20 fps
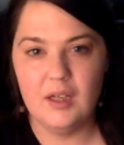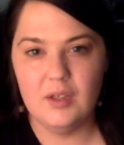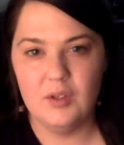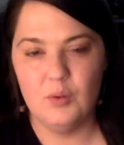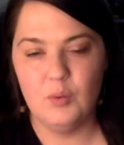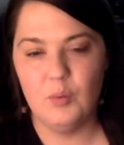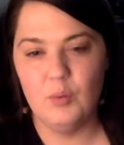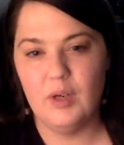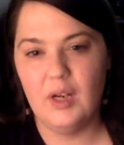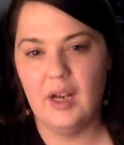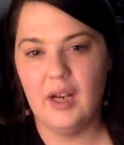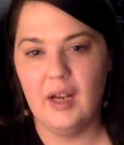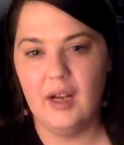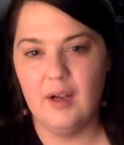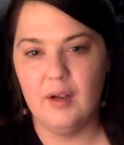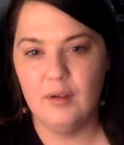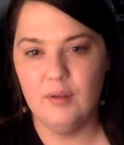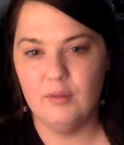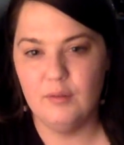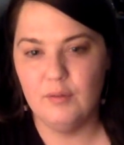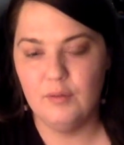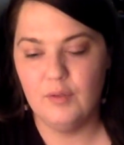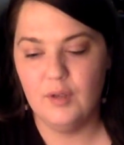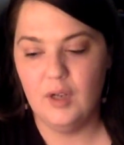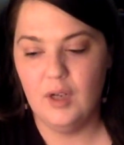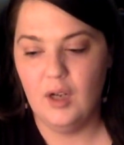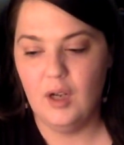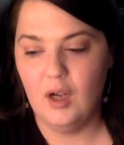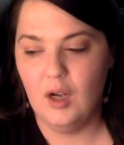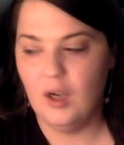I don't have
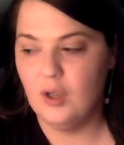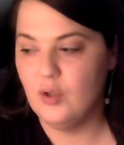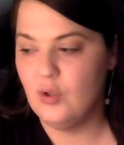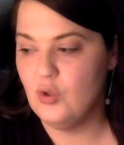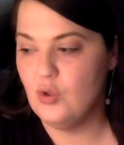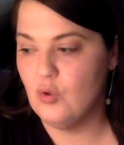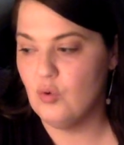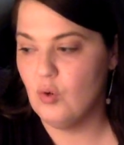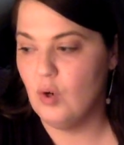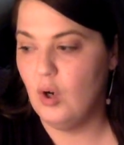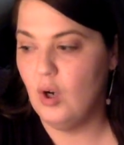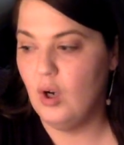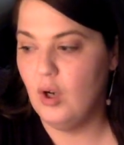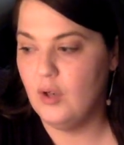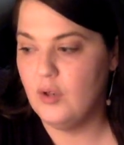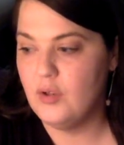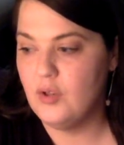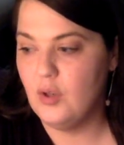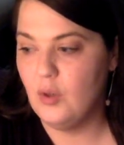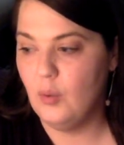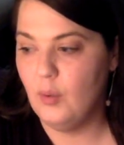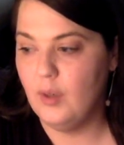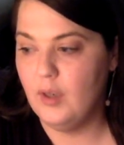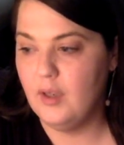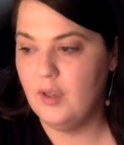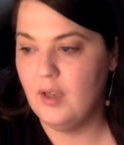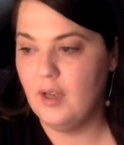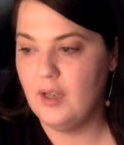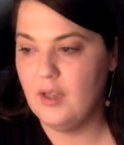a draw to it.